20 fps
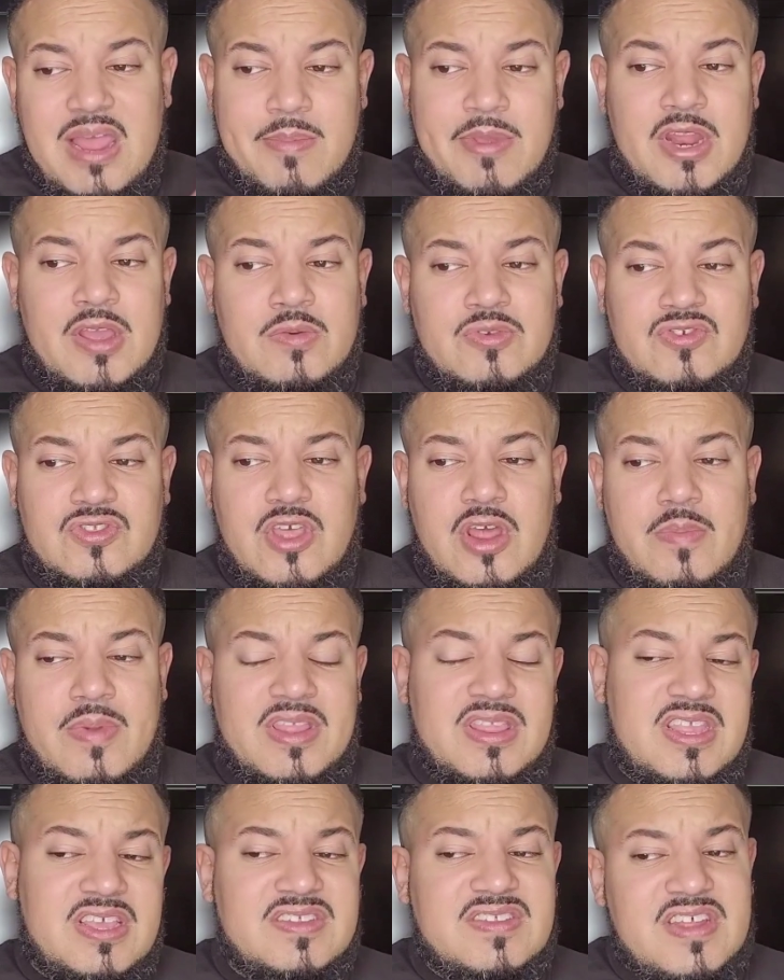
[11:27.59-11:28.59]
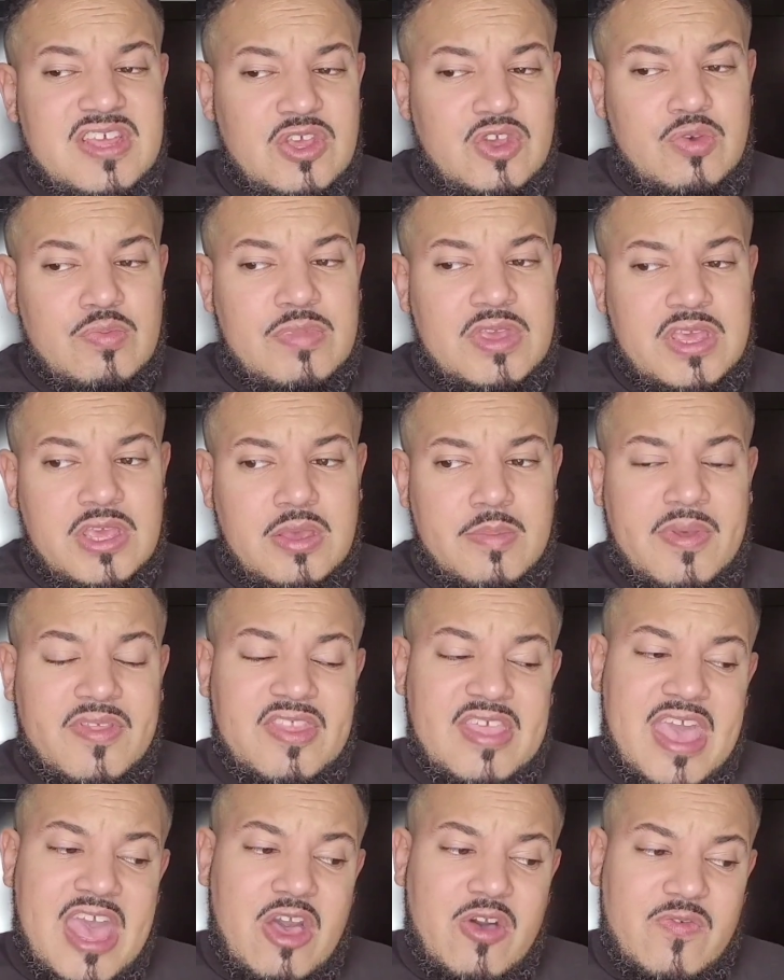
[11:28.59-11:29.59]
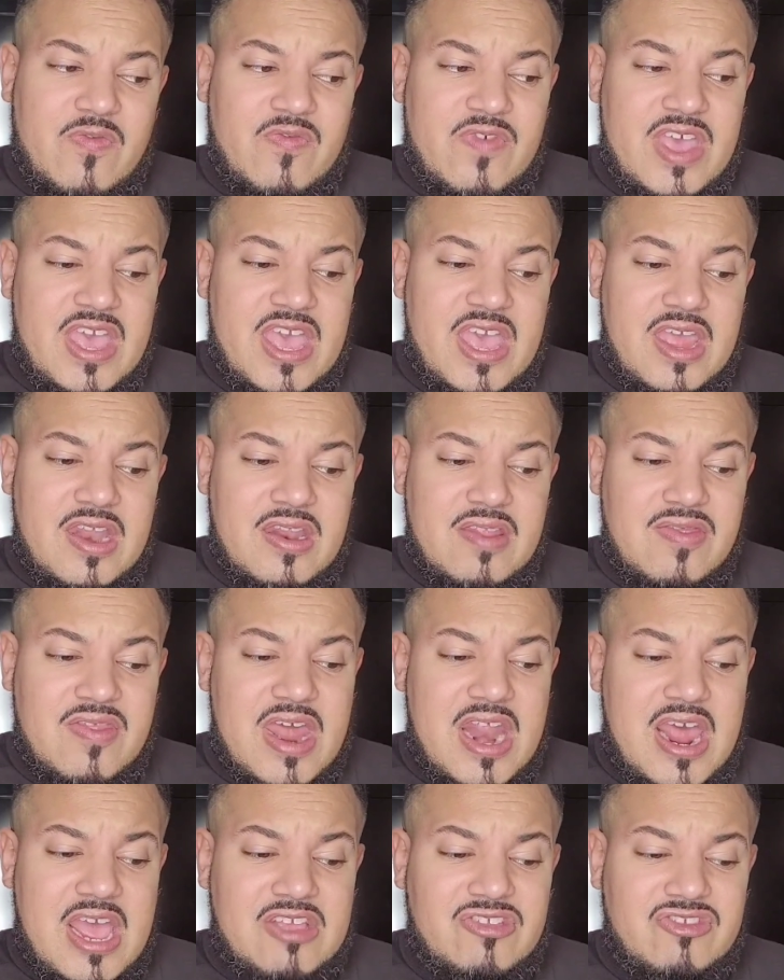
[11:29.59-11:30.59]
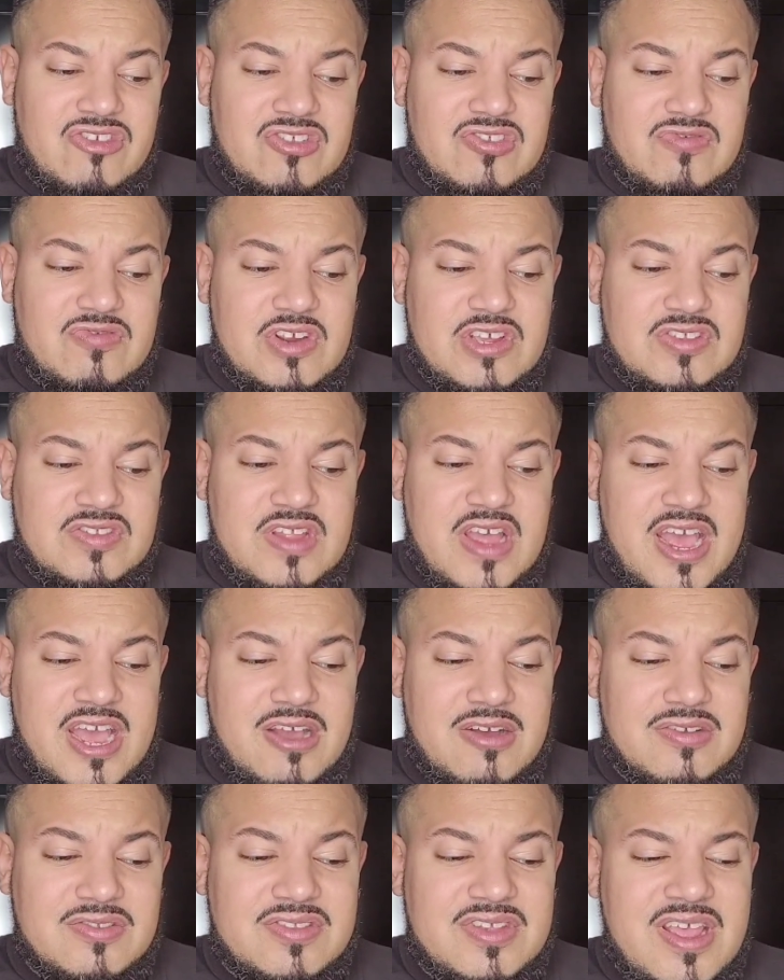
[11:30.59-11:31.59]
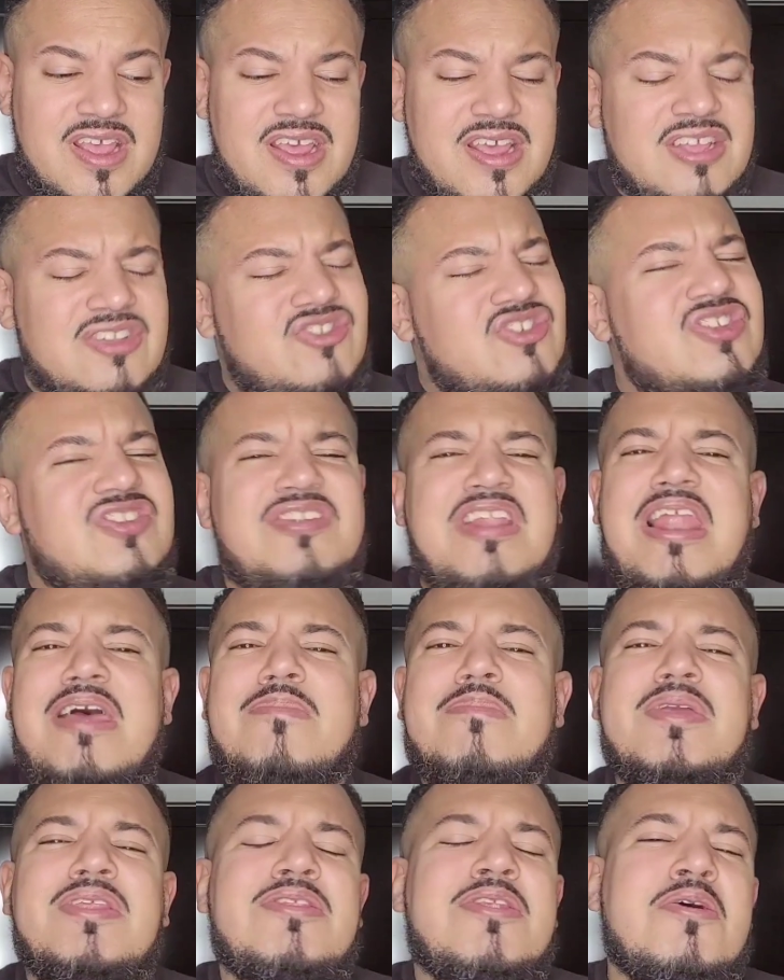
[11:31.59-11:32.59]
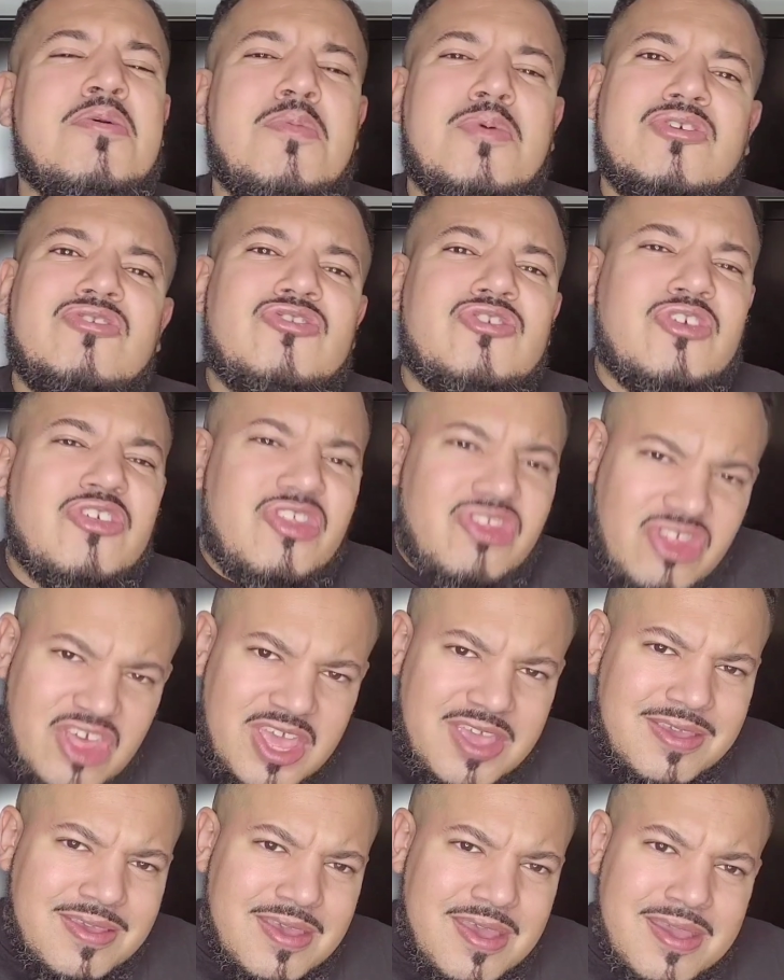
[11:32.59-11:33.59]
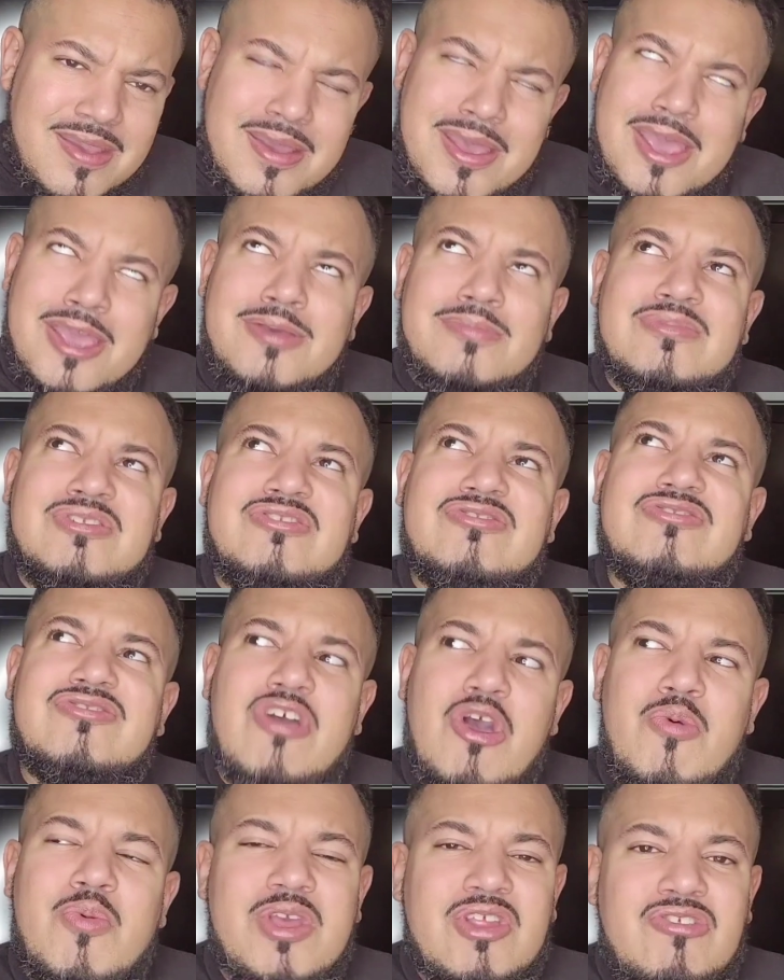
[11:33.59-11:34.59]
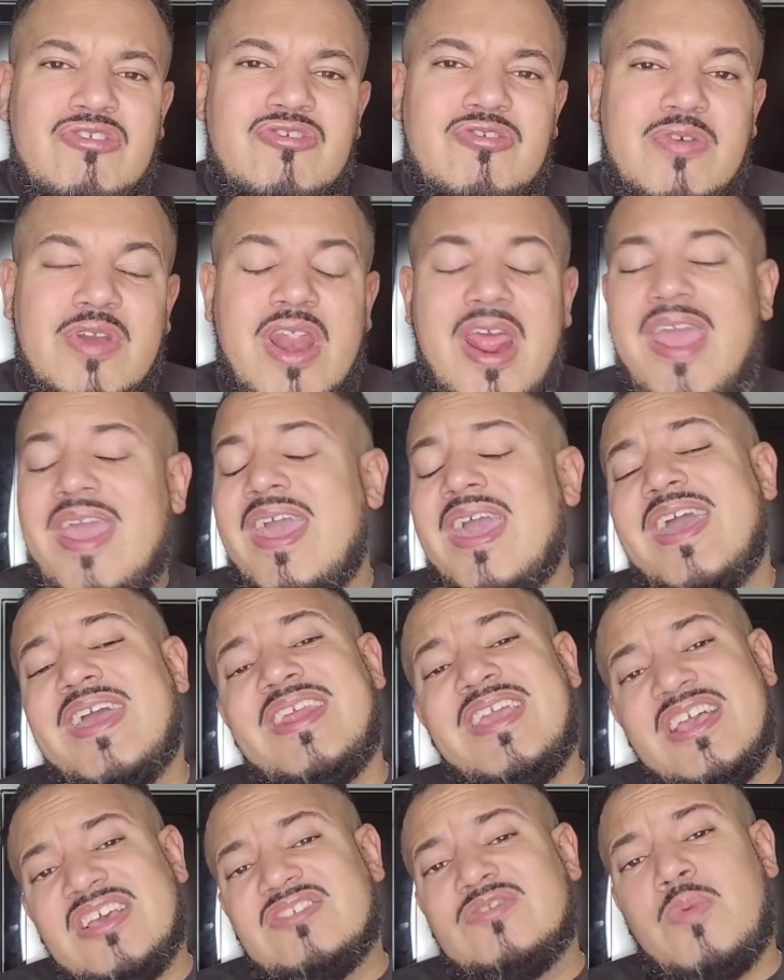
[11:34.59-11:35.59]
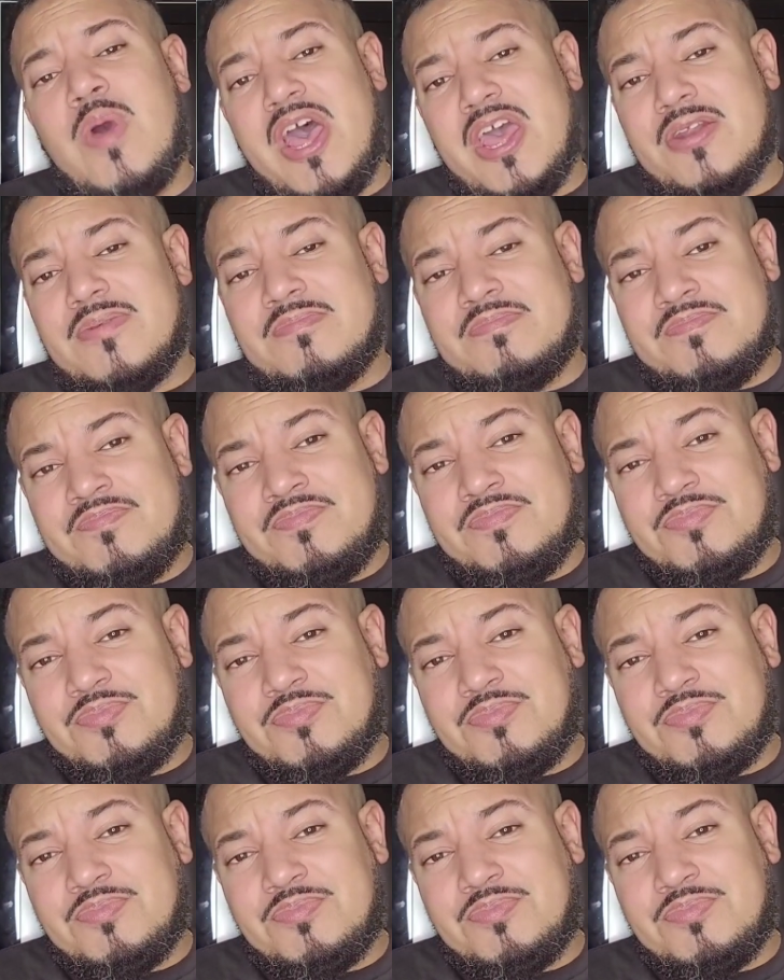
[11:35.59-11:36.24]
Let me know what you thought about this Ayumi, about the outfit that I just restyled. Just let me know what you're thinking. I'm so into it. And guess what?